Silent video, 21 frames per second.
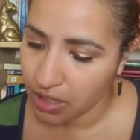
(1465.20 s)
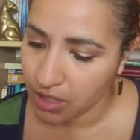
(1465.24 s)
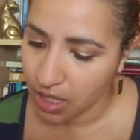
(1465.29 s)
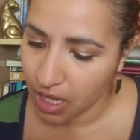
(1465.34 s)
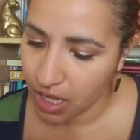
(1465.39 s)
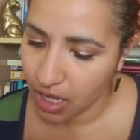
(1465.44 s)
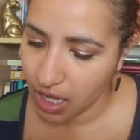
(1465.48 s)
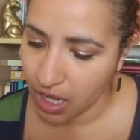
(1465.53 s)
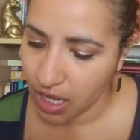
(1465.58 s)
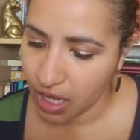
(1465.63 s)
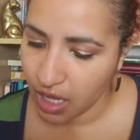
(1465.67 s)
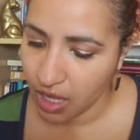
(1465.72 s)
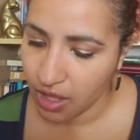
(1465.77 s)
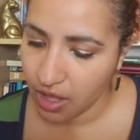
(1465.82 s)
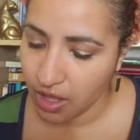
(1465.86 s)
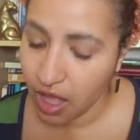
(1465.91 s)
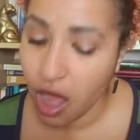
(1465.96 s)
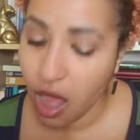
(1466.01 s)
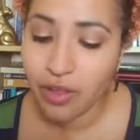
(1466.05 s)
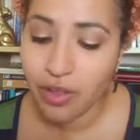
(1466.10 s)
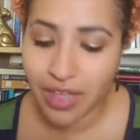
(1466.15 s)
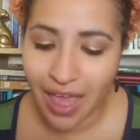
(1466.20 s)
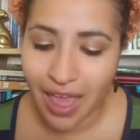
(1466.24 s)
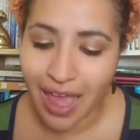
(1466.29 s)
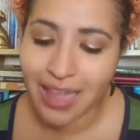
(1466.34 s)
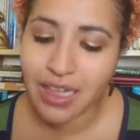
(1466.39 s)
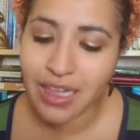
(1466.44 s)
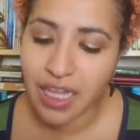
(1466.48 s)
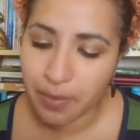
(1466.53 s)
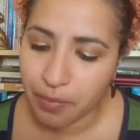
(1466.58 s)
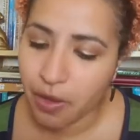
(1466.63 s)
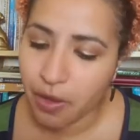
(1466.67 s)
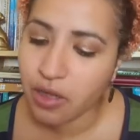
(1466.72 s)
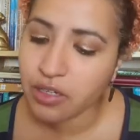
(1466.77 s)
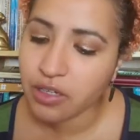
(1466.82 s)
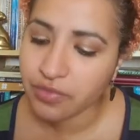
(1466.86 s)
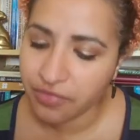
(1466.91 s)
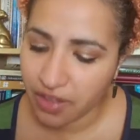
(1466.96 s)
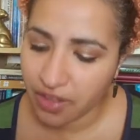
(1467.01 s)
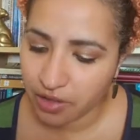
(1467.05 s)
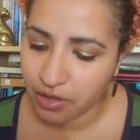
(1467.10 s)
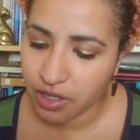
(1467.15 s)
Uh, oh yeah, L'époque
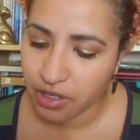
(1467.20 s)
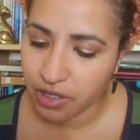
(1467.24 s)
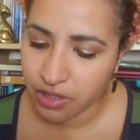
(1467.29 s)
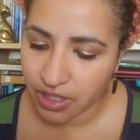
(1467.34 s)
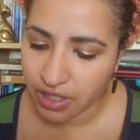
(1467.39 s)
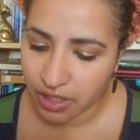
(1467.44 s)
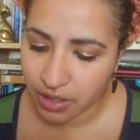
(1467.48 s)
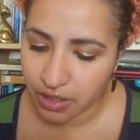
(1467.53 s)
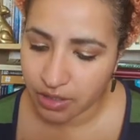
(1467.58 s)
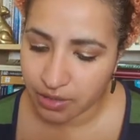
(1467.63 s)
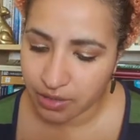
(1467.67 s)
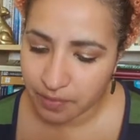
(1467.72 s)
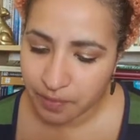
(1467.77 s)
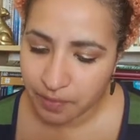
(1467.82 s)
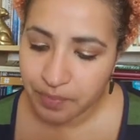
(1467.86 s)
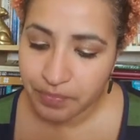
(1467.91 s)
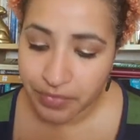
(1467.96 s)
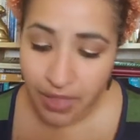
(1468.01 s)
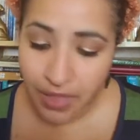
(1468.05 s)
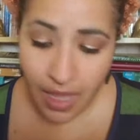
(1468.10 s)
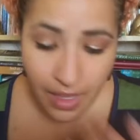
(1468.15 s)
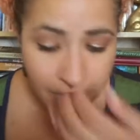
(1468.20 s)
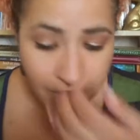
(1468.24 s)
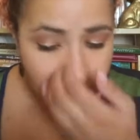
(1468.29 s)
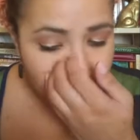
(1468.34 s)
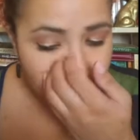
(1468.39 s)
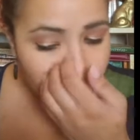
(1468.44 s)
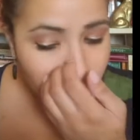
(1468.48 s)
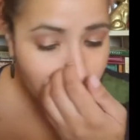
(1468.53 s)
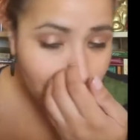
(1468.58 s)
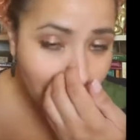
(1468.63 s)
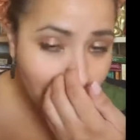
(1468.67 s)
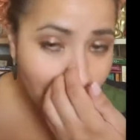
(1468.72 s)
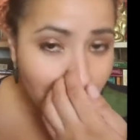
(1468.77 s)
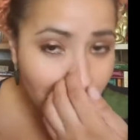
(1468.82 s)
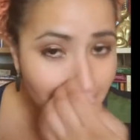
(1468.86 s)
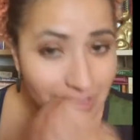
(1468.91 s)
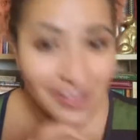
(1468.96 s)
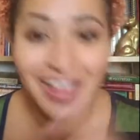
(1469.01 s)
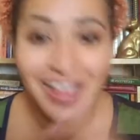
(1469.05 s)
Fëronique. Yes. Okay. So